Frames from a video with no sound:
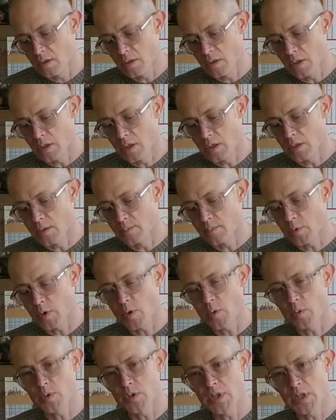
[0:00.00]

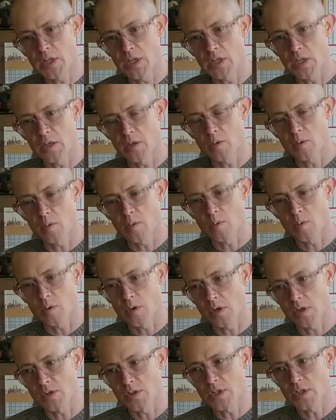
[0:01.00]
Gongting
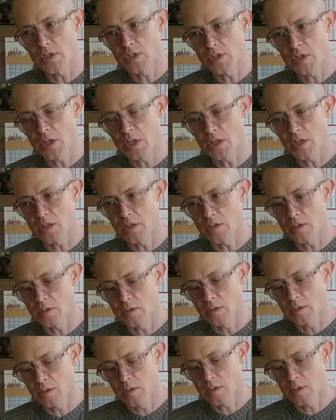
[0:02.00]
or Jinjian,
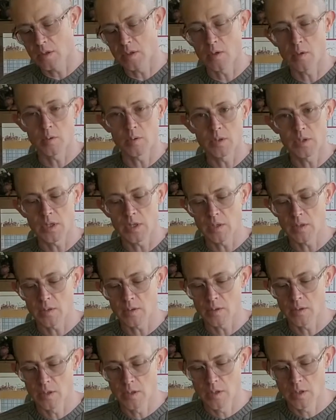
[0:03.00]
golden
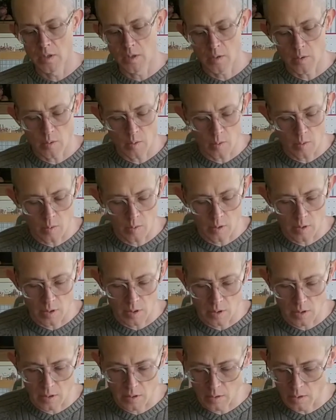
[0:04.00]
needle,
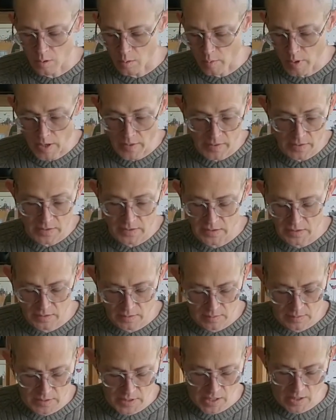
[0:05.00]
or, oh wow, that's
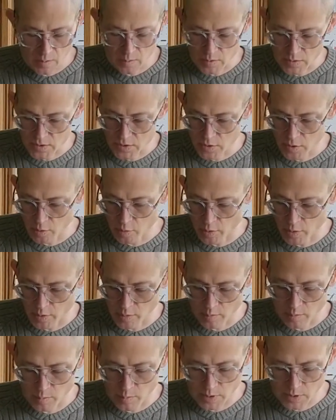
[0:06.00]
second one's
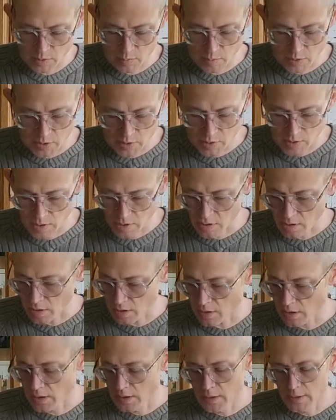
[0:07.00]
much
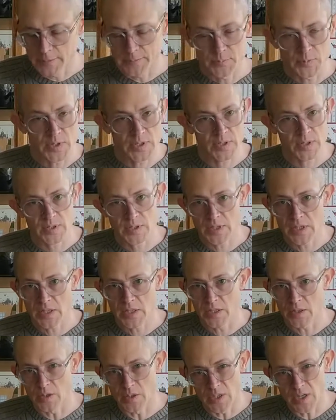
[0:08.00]
darker. This is a tea
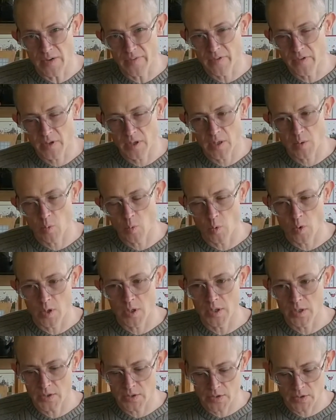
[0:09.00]
that you definitely
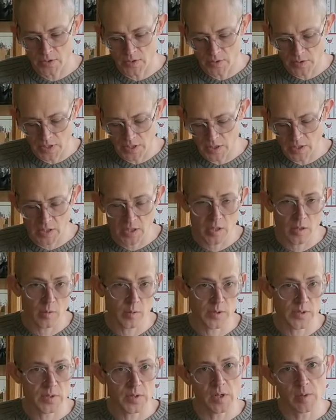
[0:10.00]
want to take care
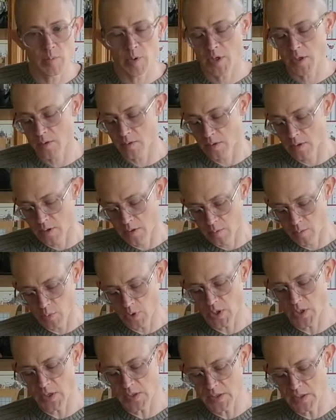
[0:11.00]
with steeping
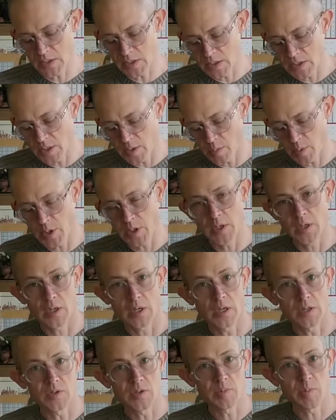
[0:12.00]
because it's tippy
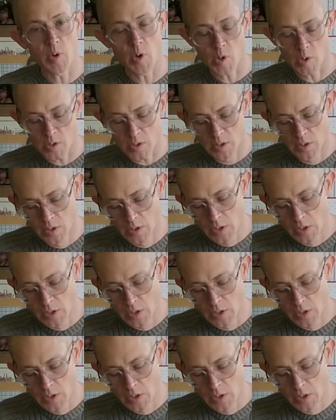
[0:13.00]
and small.